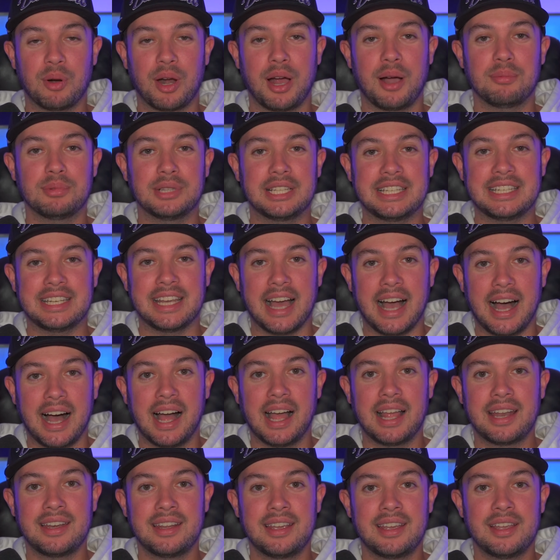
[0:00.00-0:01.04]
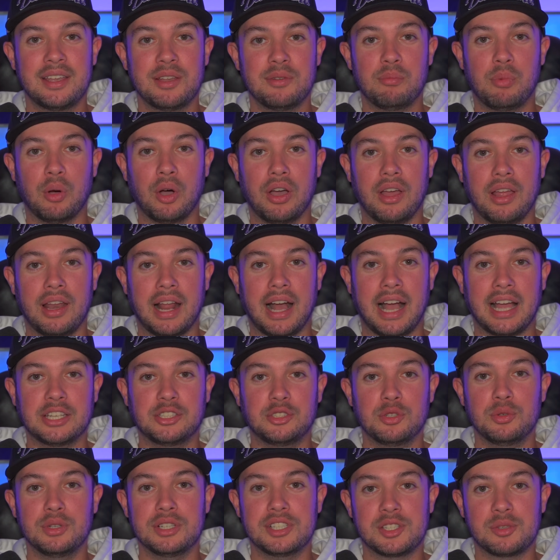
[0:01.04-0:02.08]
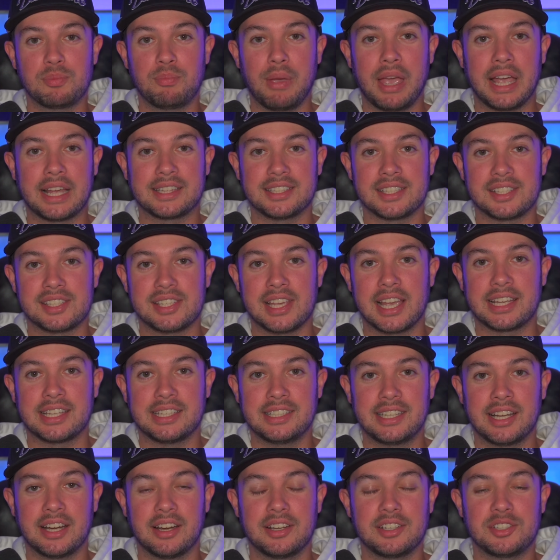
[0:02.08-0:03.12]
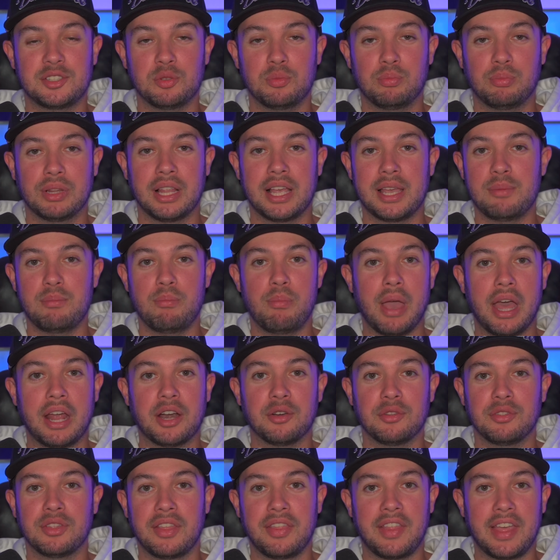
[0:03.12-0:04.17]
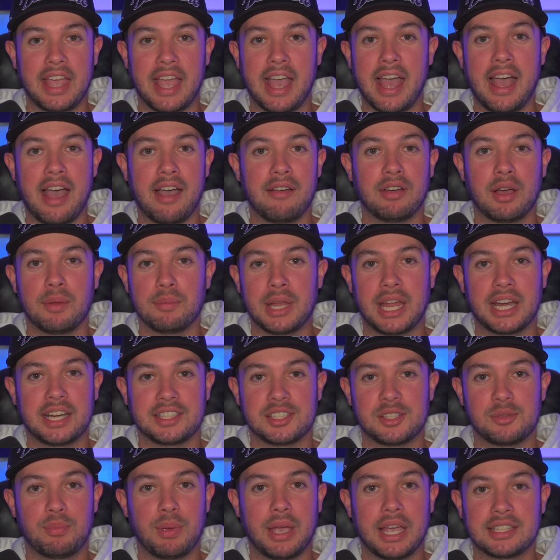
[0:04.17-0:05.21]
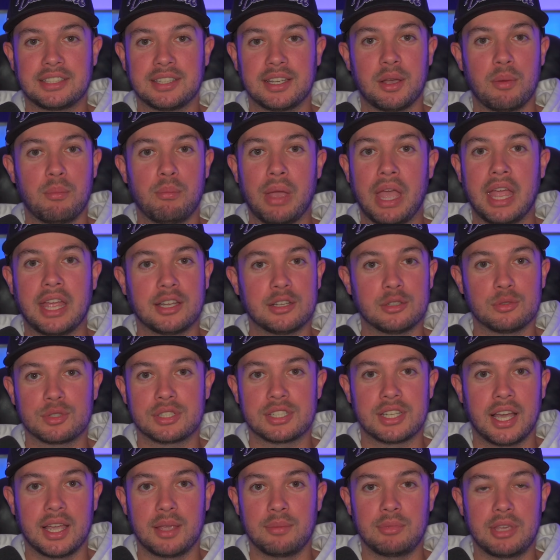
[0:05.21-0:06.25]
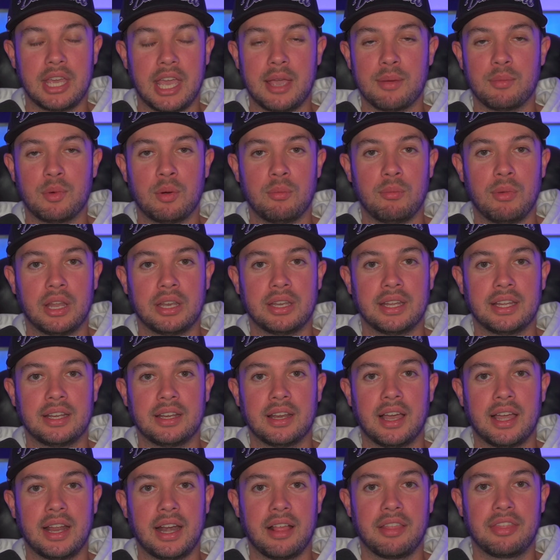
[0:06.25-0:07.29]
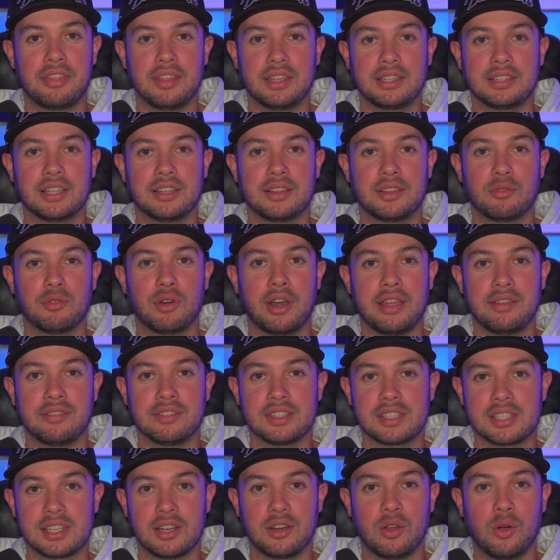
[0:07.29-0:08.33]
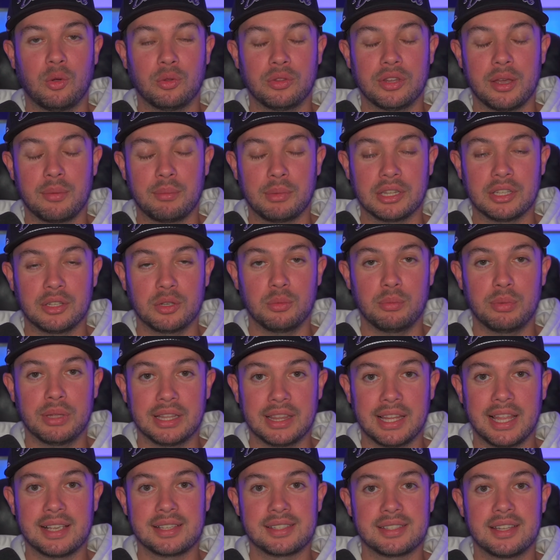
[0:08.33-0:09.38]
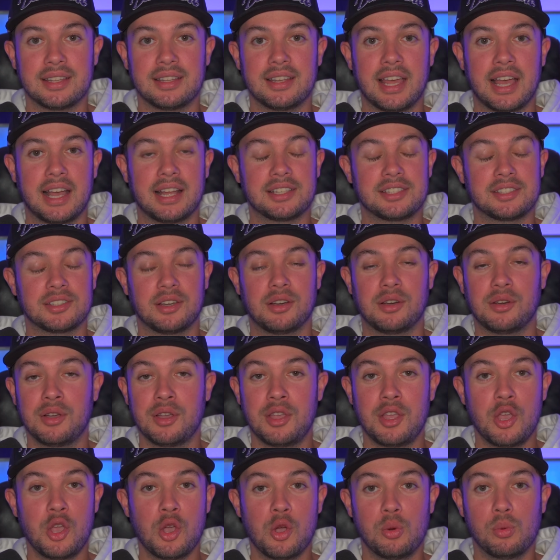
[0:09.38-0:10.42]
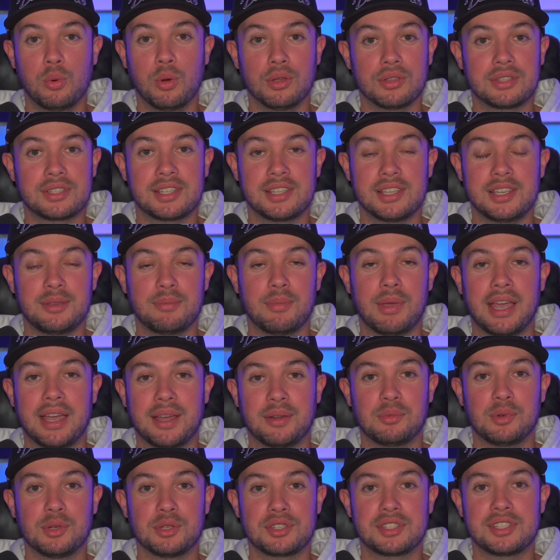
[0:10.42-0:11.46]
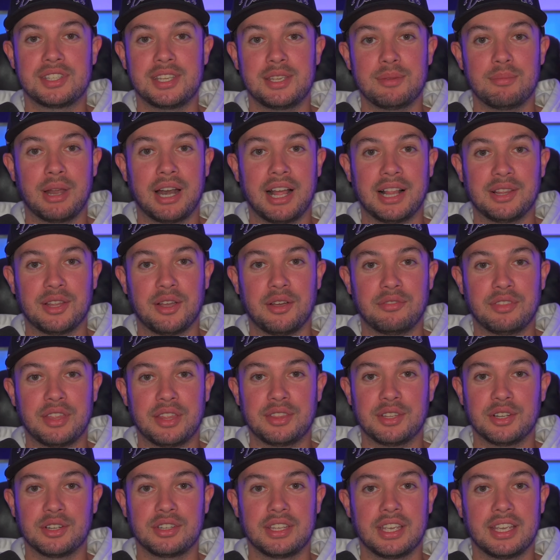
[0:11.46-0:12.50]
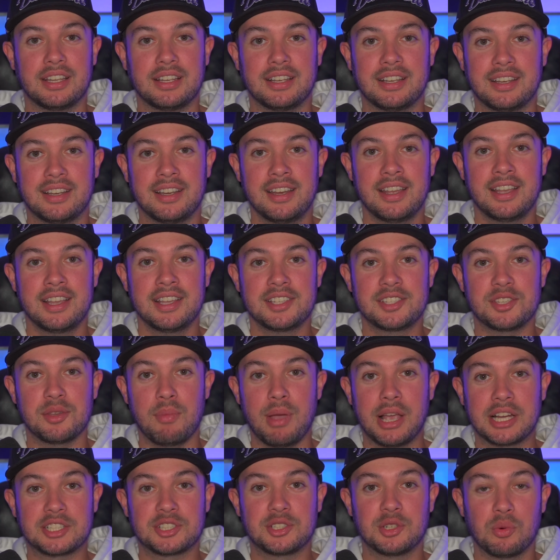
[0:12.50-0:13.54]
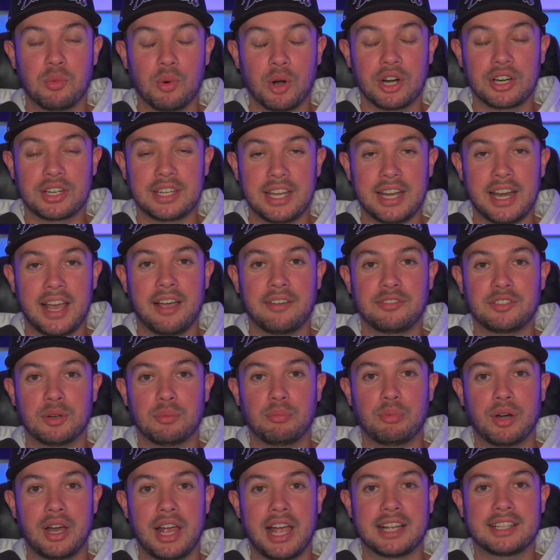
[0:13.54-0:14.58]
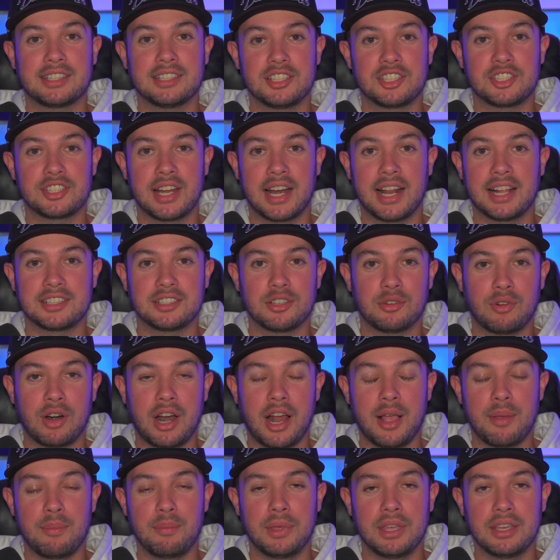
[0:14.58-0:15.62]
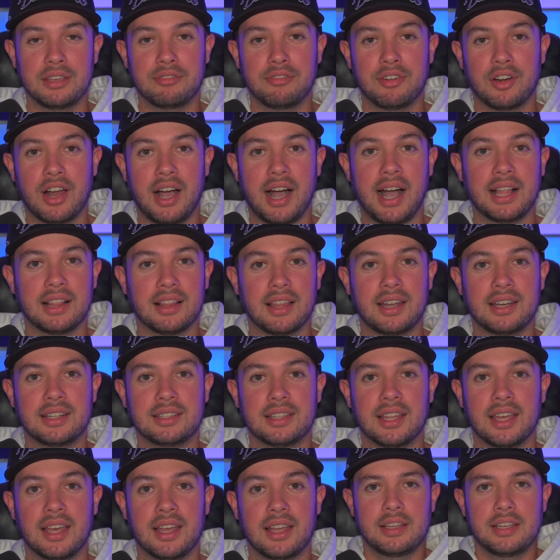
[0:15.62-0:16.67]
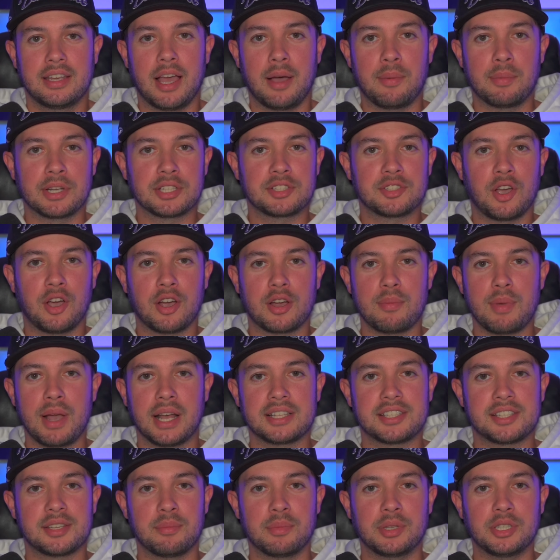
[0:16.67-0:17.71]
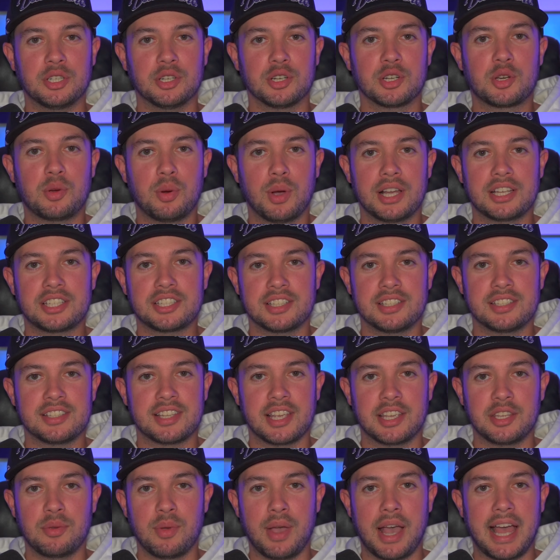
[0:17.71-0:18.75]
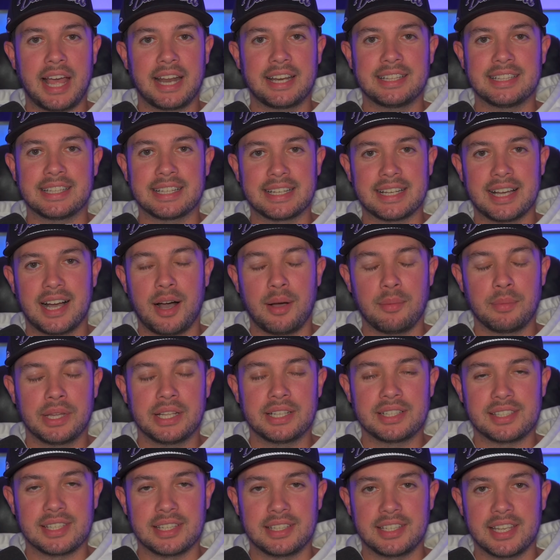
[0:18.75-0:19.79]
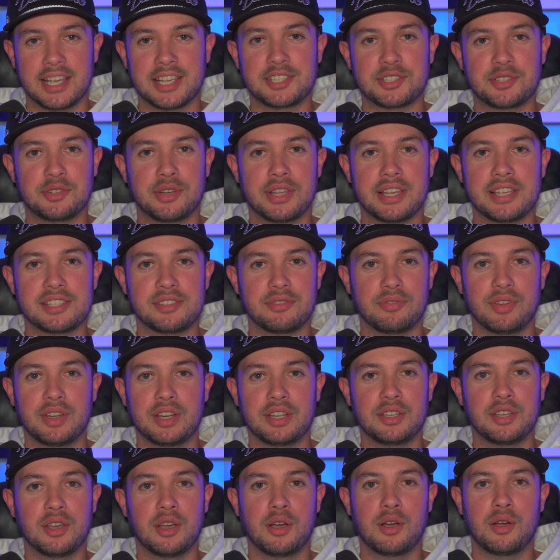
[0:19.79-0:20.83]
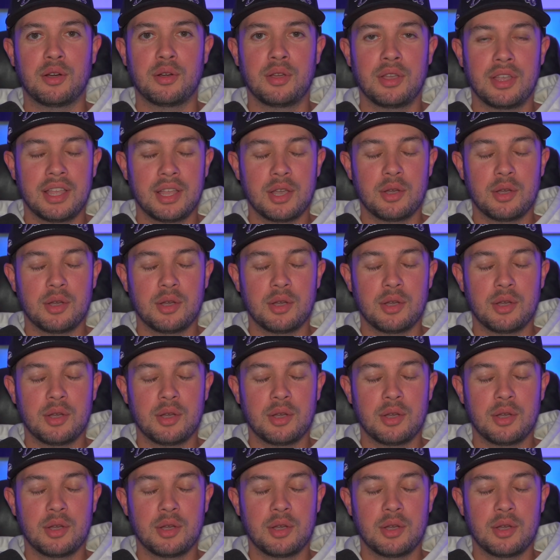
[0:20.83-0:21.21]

Probably not, but I do expect the secondary to play better than they have. I'm not expecting a Bengals-type game on Monday night. I think that the Ravens can hold them a little bit less than that. So we'll see, man. We'll see. But I love that they're getting some extra work in after practice. Shout out to Ryan Mink for highlighting that. Now I'm going to talk about some of your questions that you had in the comments in yesterday's video.